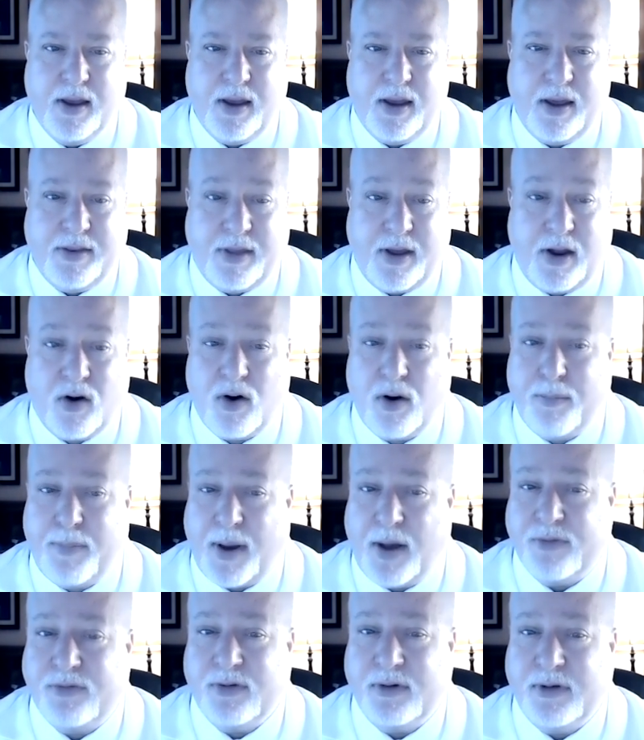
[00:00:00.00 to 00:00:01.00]
And they are
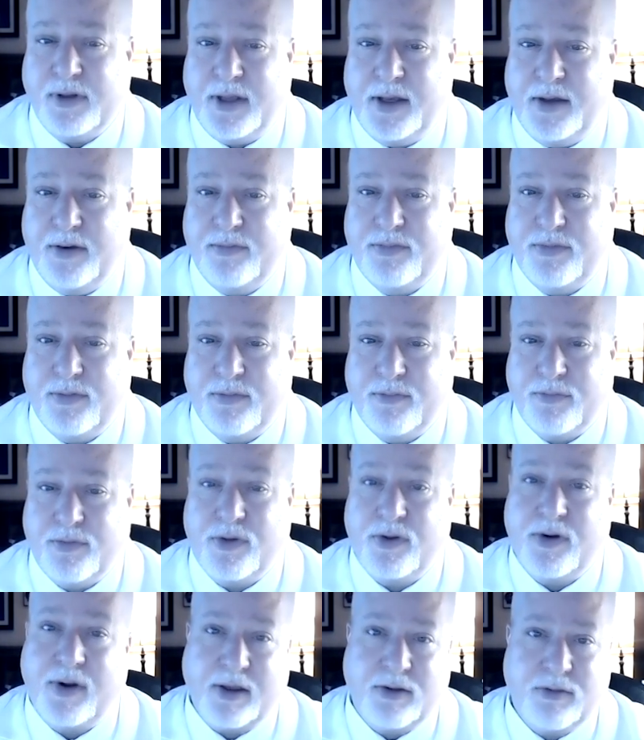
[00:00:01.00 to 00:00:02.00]
about to leave for
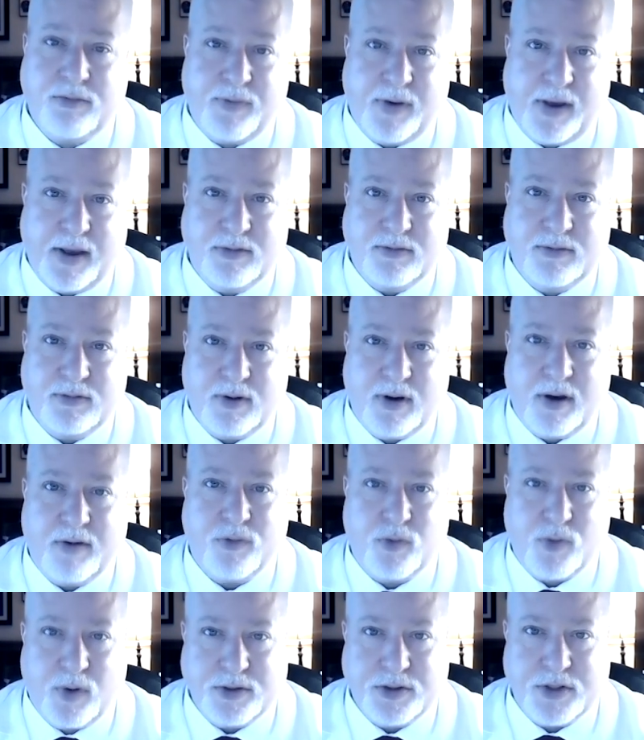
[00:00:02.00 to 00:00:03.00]
the next phase of
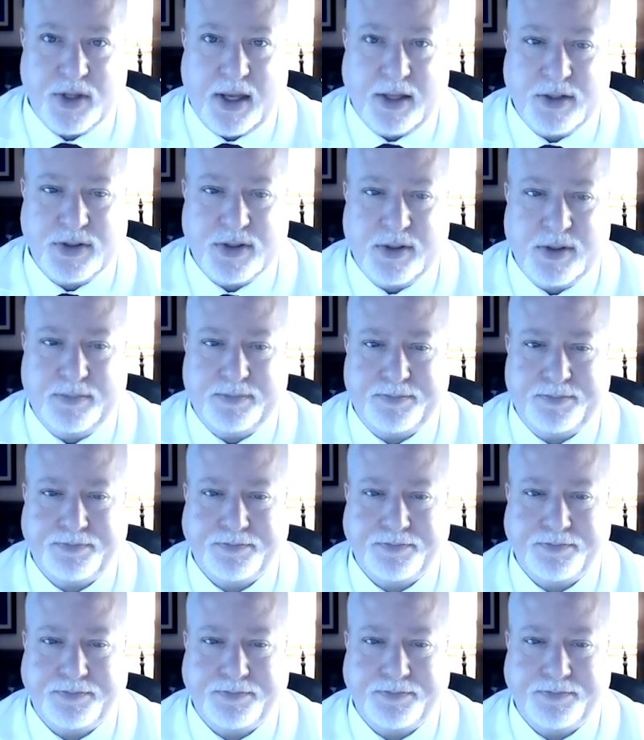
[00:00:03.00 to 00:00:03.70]
their education.